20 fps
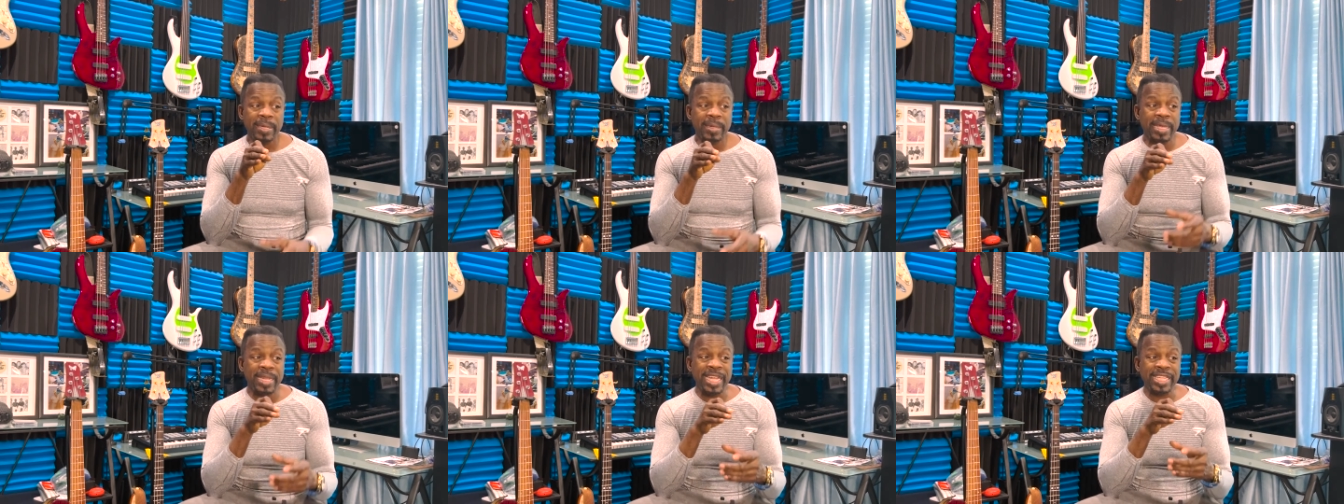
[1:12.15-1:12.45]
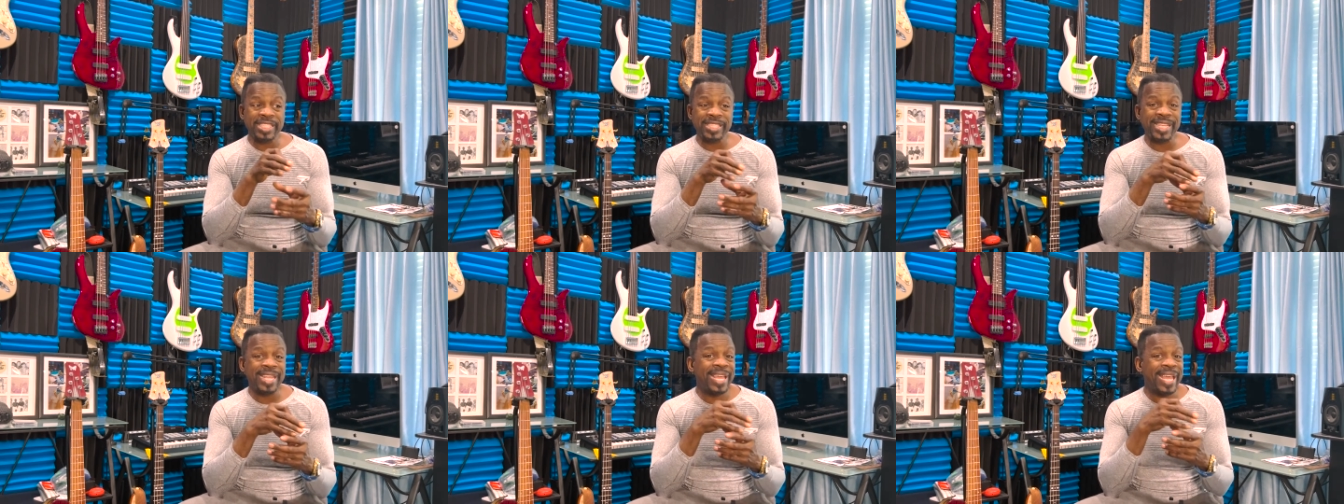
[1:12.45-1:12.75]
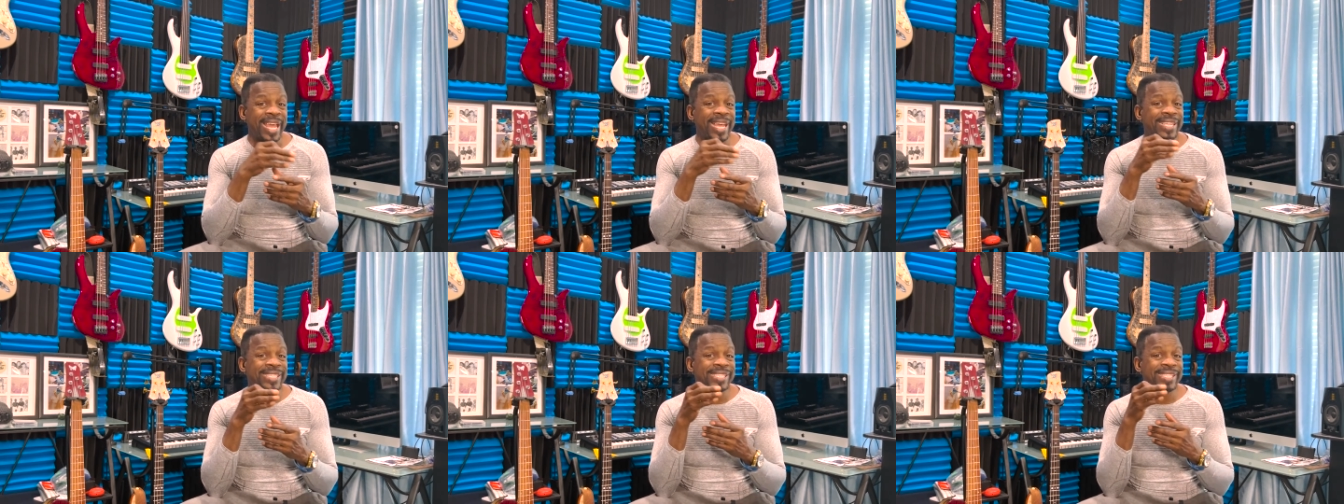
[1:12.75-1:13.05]
let's say,
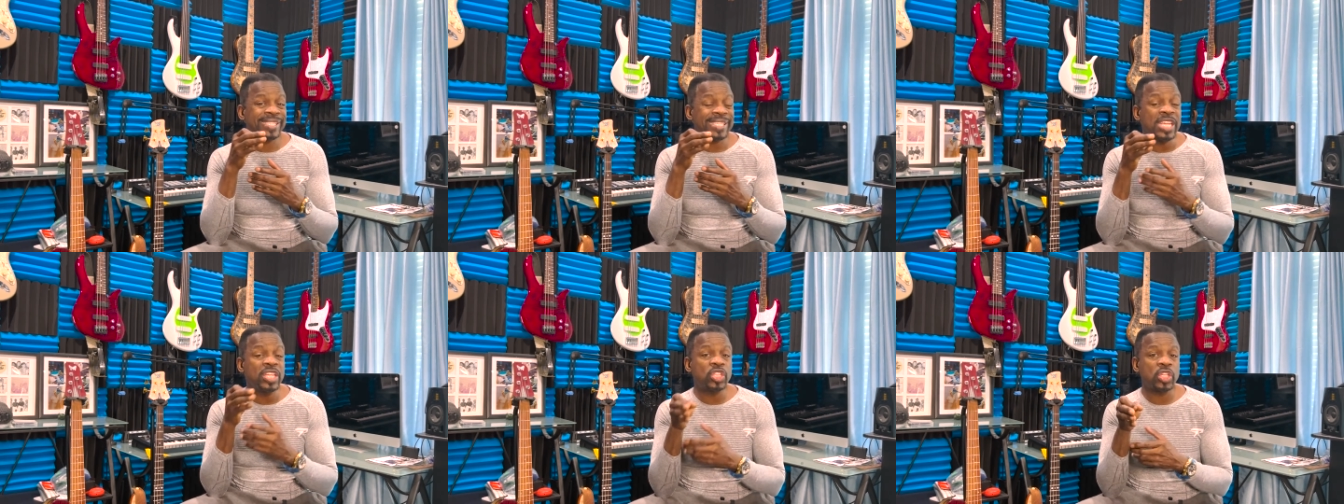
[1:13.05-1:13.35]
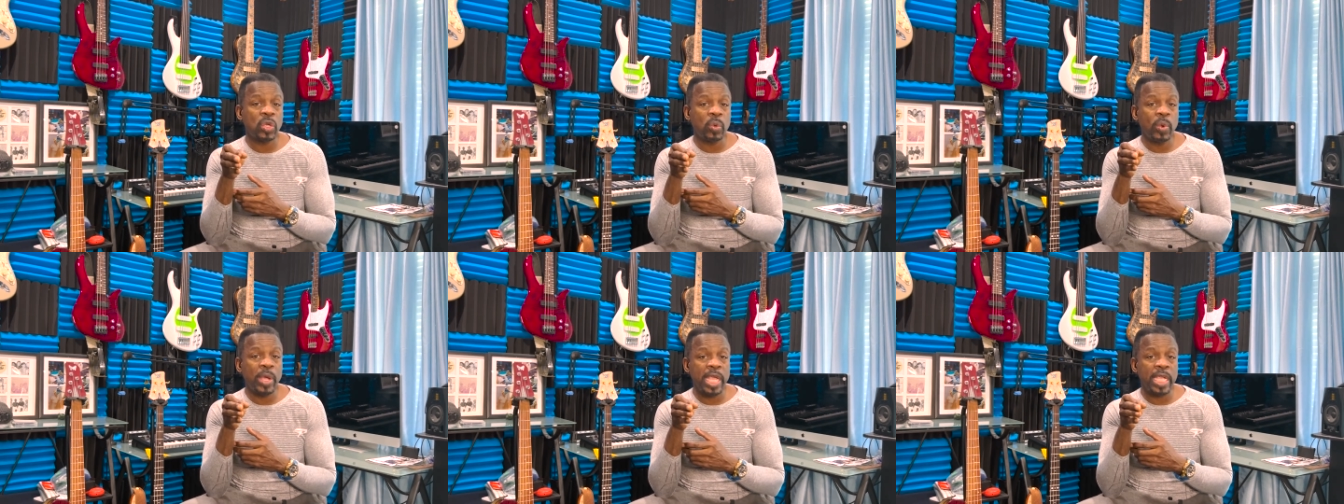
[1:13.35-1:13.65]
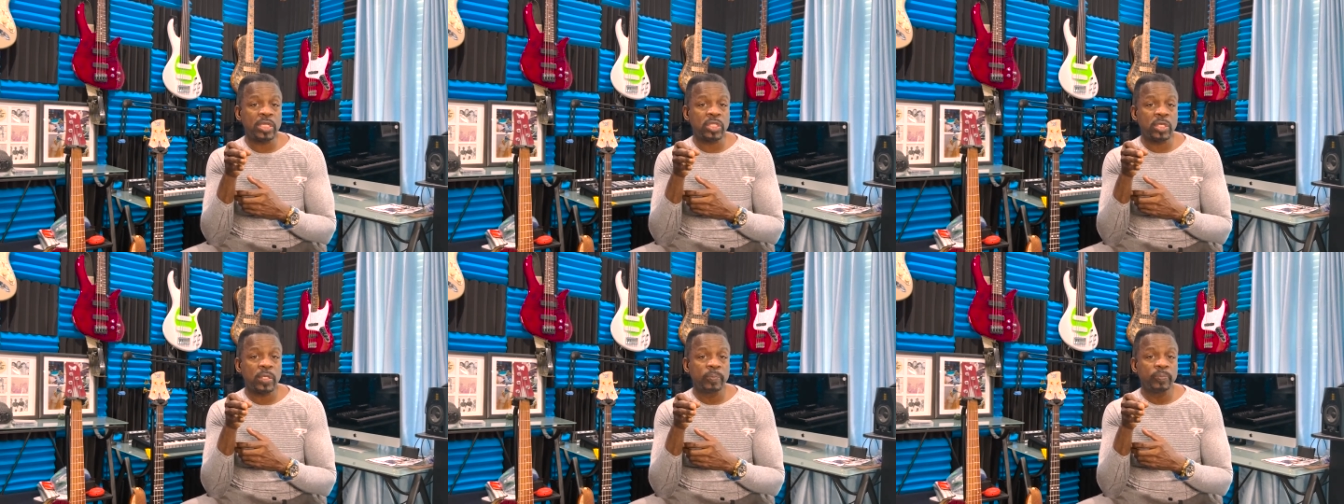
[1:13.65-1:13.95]

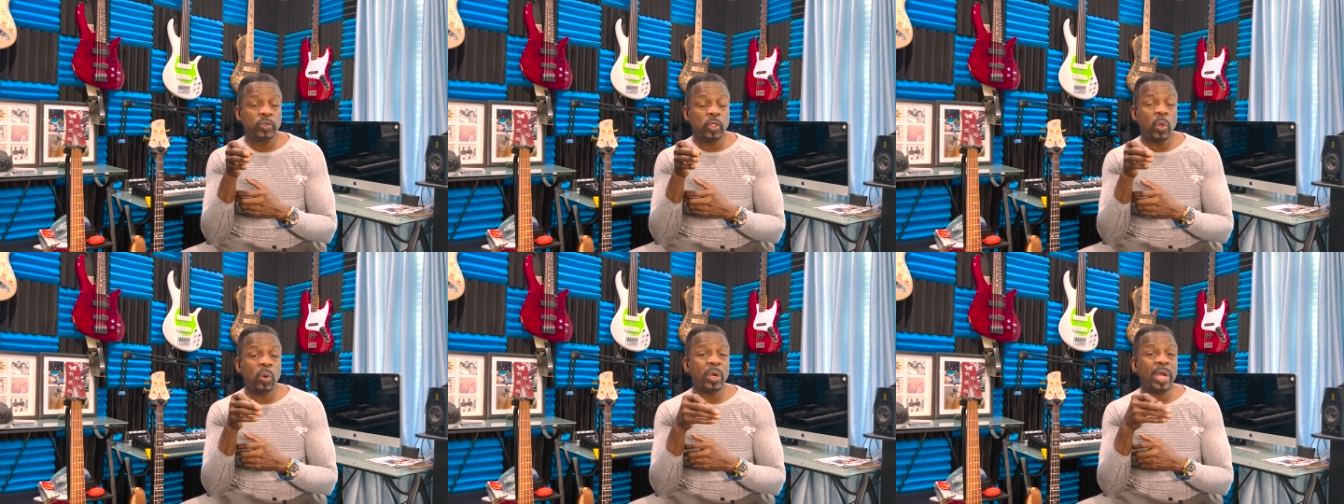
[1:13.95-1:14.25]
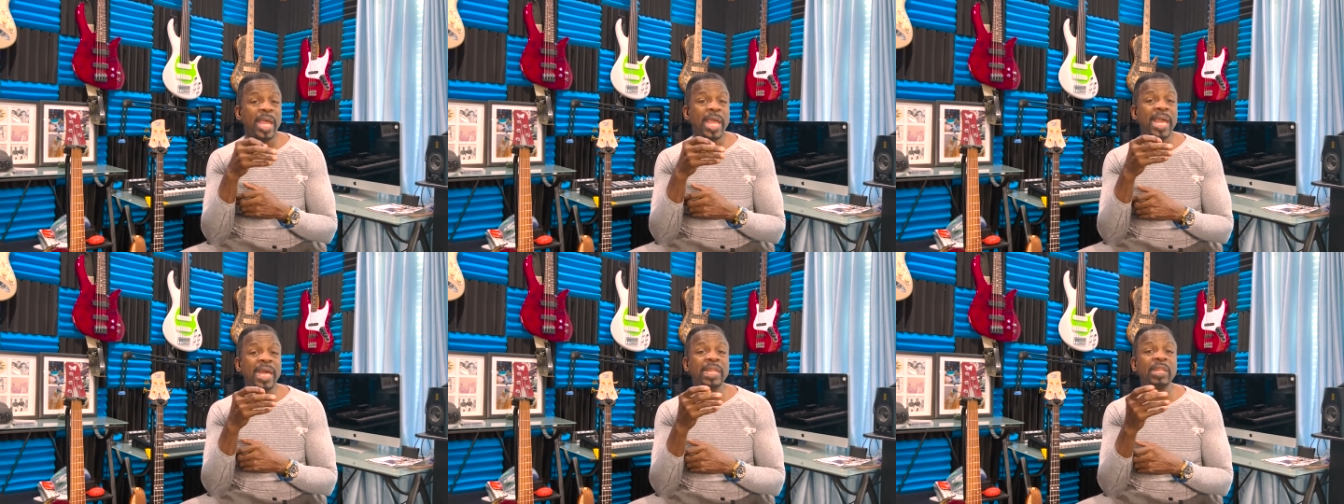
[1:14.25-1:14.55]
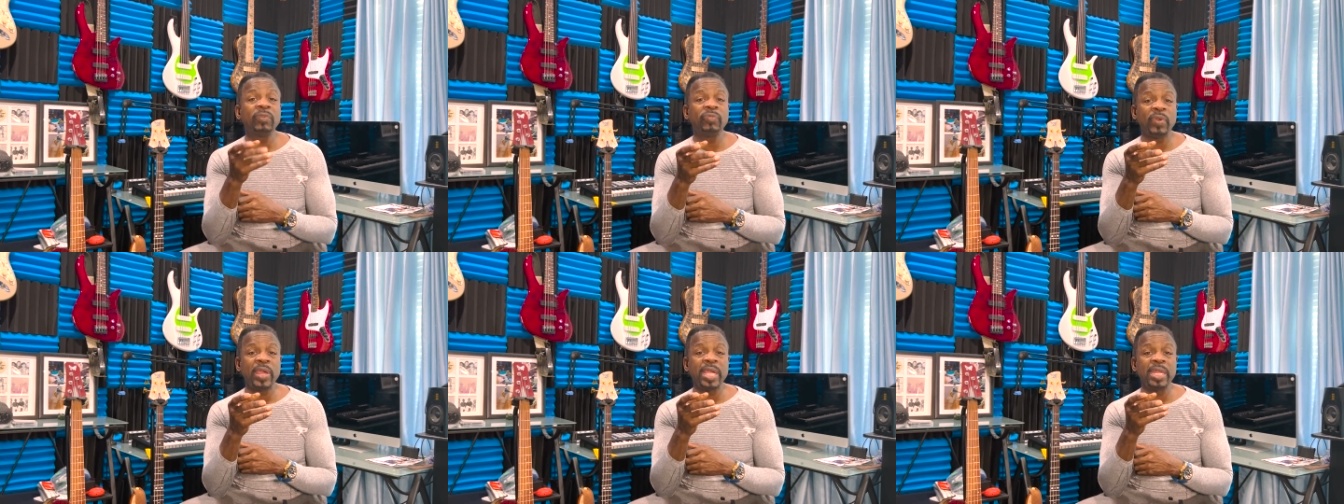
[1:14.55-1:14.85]
accentuate or
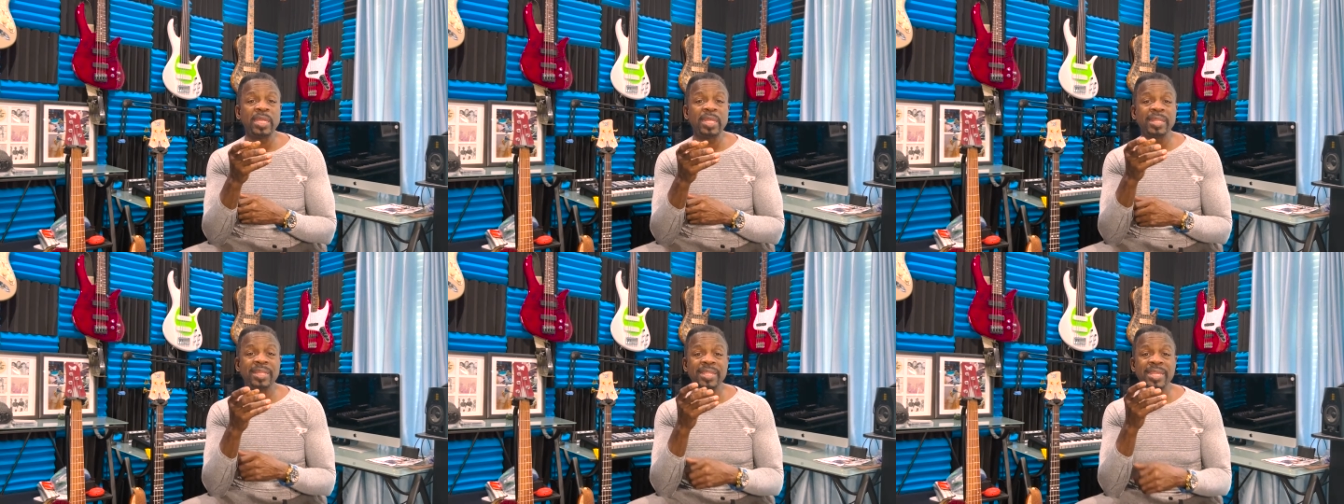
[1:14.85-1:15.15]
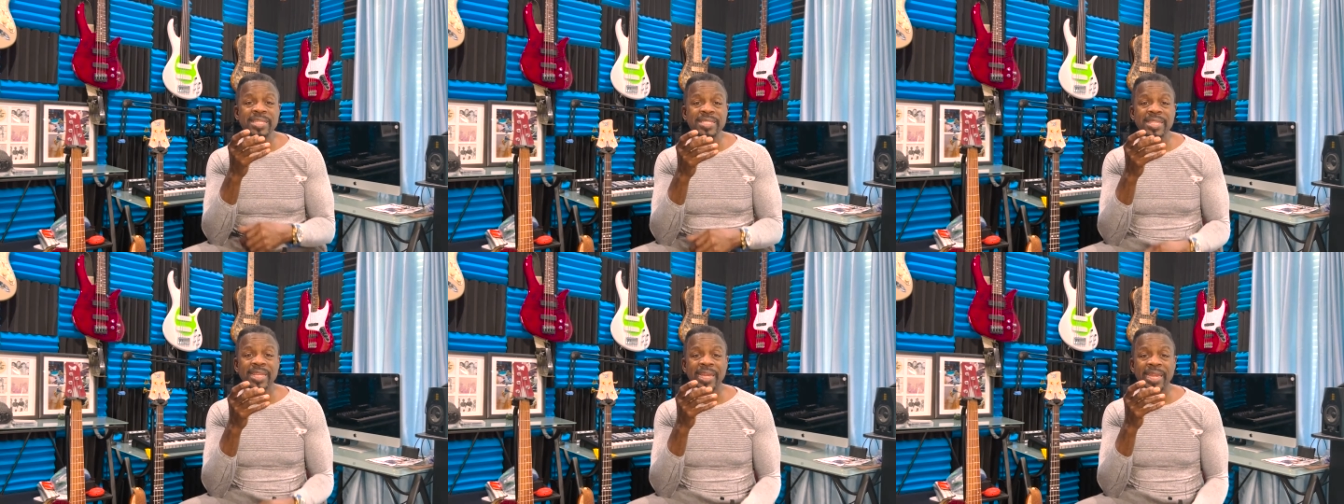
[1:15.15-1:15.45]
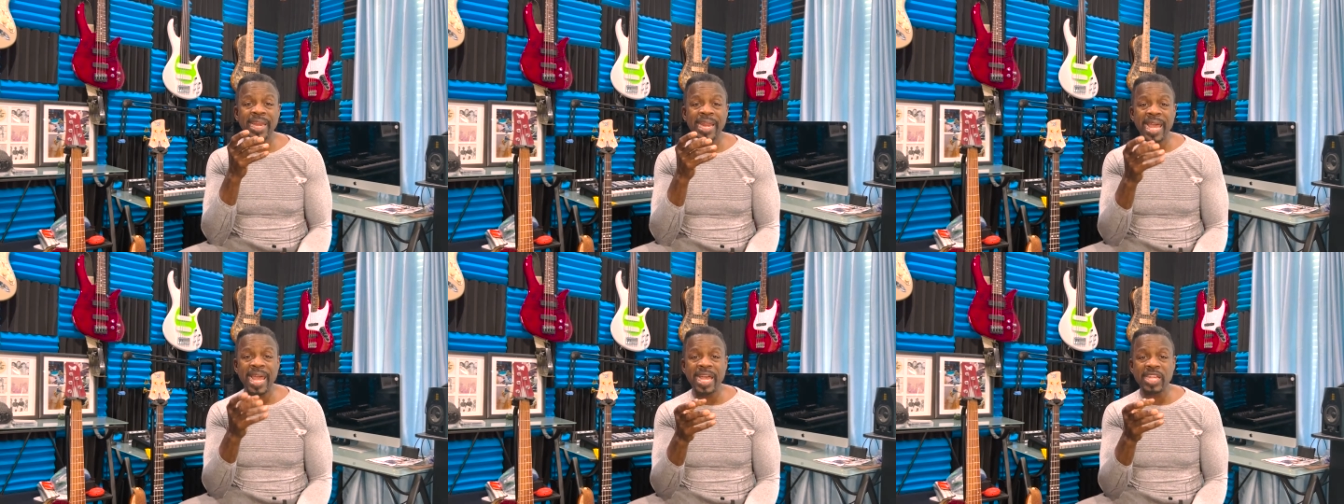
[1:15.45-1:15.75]
elevate this
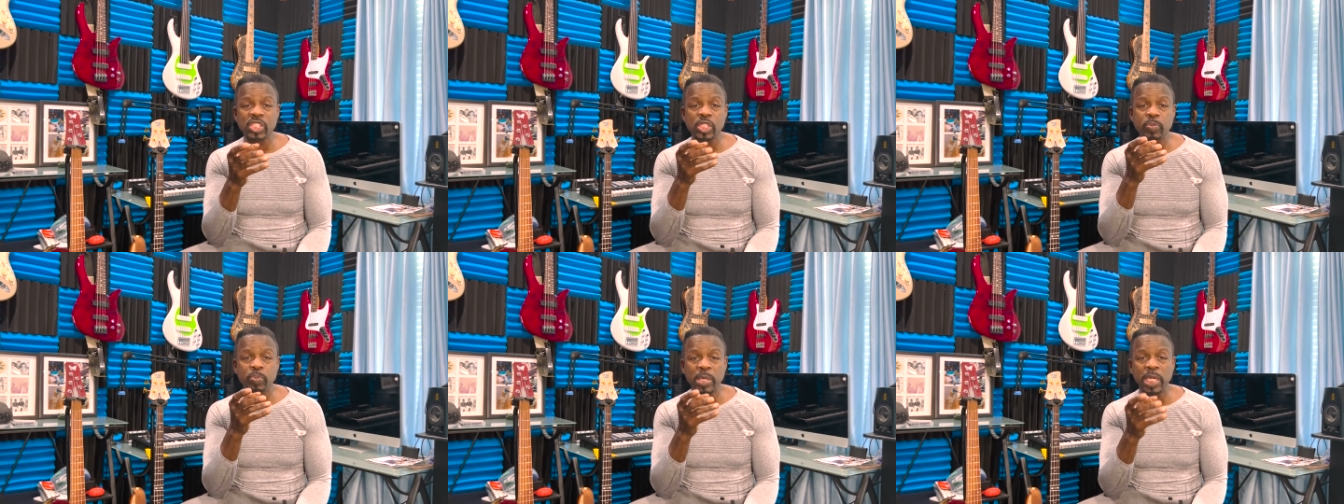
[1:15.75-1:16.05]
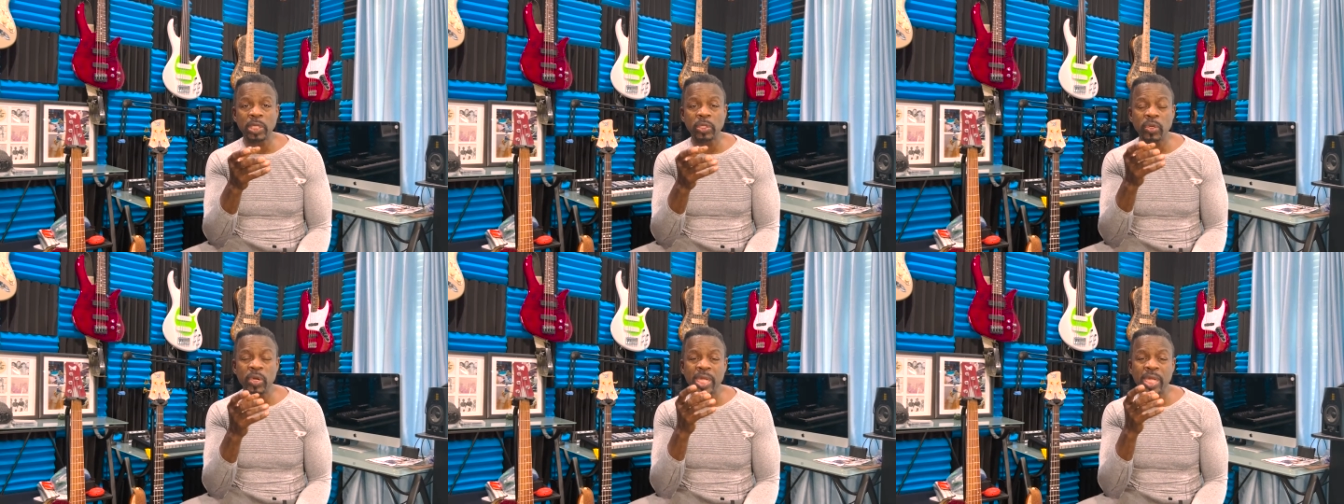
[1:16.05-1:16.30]
last pillar,